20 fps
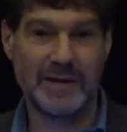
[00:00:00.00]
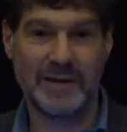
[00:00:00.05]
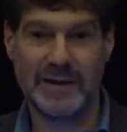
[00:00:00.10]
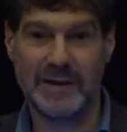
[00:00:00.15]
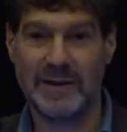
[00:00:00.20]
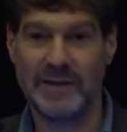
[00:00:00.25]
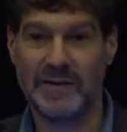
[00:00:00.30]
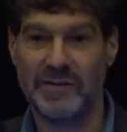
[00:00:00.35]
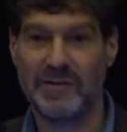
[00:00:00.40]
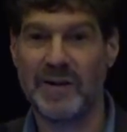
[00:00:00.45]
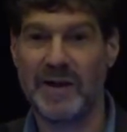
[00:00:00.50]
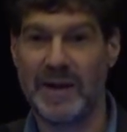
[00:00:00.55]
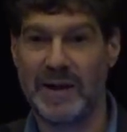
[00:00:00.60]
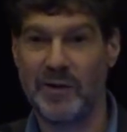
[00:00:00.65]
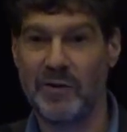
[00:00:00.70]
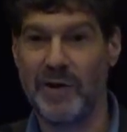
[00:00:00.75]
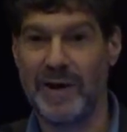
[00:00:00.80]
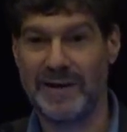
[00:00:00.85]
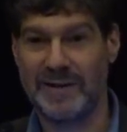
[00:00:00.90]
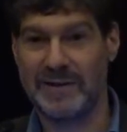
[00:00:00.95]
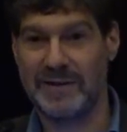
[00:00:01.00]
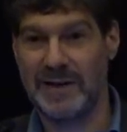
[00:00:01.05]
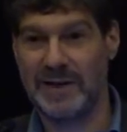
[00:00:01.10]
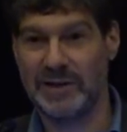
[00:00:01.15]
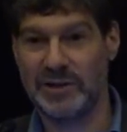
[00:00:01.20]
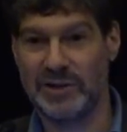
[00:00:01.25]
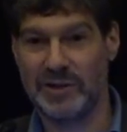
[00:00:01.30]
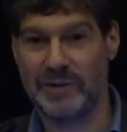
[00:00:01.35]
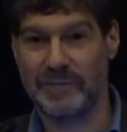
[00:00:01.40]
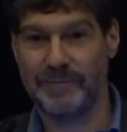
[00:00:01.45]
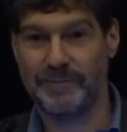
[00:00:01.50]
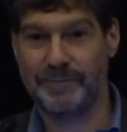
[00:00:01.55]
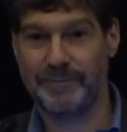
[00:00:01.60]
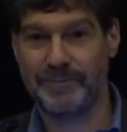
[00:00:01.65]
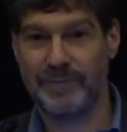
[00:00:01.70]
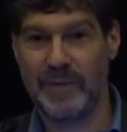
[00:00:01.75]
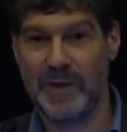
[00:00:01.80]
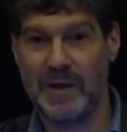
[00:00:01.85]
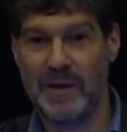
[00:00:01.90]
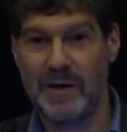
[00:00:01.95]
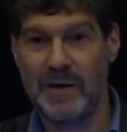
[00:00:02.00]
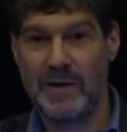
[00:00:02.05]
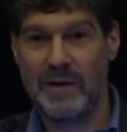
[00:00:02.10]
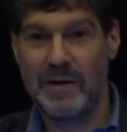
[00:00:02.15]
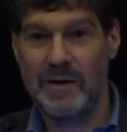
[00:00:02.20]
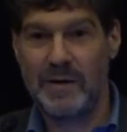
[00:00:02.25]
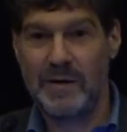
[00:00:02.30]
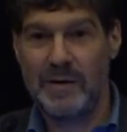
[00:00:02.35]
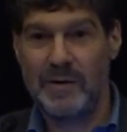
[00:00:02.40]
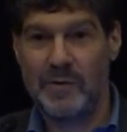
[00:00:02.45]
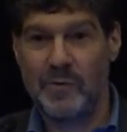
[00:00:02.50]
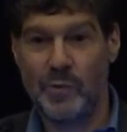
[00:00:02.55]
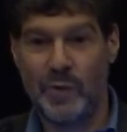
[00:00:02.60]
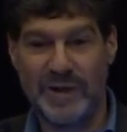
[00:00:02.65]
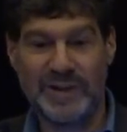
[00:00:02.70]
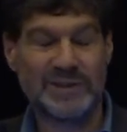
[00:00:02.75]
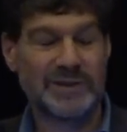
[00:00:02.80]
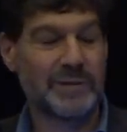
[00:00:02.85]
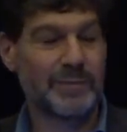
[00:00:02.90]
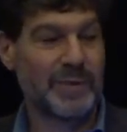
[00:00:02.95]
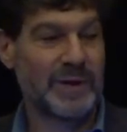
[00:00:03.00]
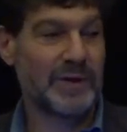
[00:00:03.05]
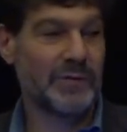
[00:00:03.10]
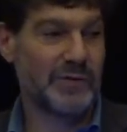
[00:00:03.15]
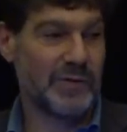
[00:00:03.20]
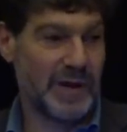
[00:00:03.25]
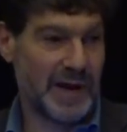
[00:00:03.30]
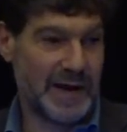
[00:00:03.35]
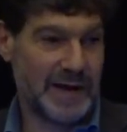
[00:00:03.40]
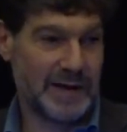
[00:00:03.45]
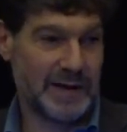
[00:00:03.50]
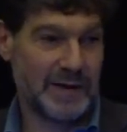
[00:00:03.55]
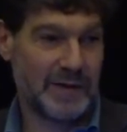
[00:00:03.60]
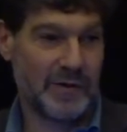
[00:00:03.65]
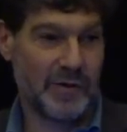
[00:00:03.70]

is a great danger. We should be united.